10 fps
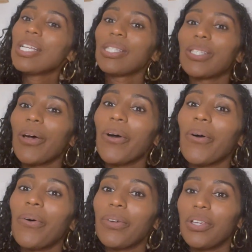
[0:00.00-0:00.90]

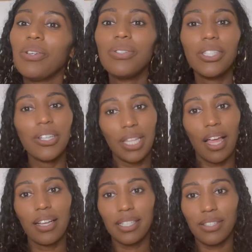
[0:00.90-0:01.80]
So use your
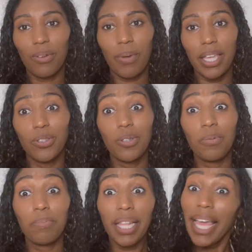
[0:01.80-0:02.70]
locks as a way to
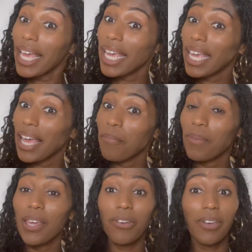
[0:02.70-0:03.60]
play and
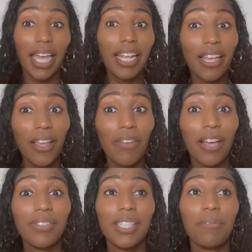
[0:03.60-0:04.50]
be creative.
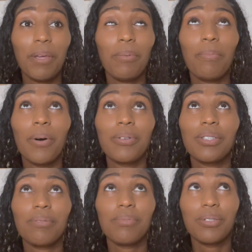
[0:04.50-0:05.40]
I've seen people post
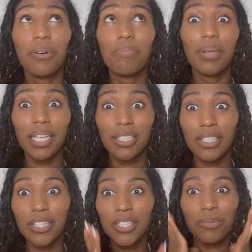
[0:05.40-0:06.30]
some dope
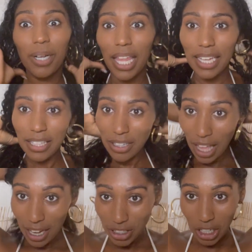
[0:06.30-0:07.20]
pictures where like their
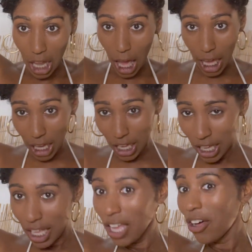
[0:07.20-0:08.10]
locks are like
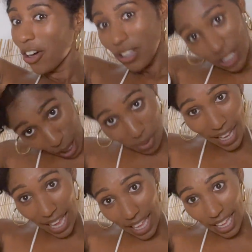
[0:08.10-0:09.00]
on top of their
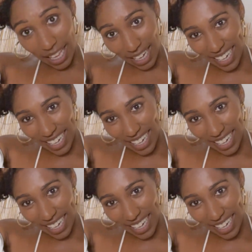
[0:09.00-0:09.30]
head.